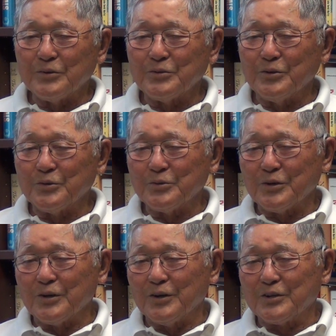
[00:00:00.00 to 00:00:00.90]

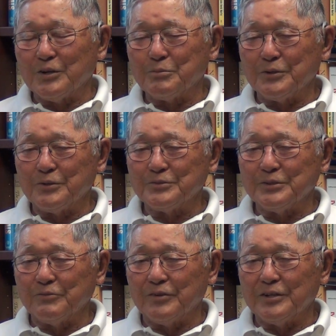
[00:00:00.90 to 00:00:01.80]
No, a couple of years
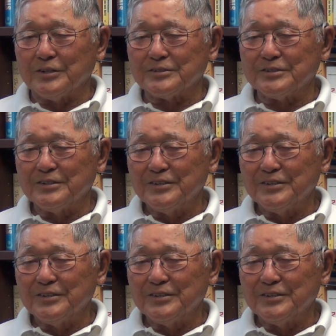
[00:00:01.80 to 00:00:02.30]
in Venice.